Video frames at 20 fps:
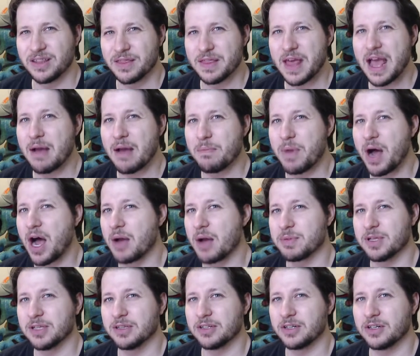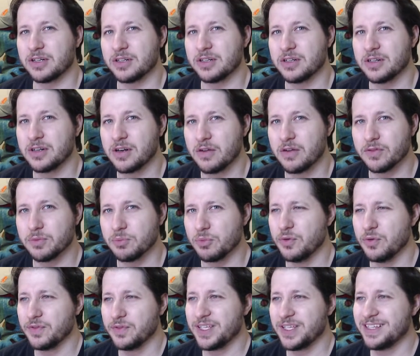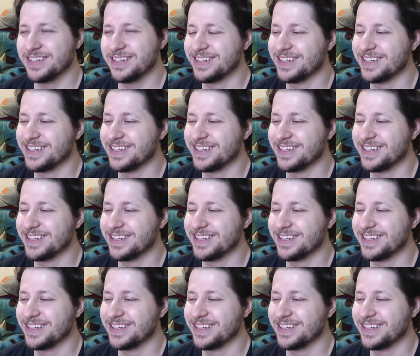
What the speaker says: that popular of a movie,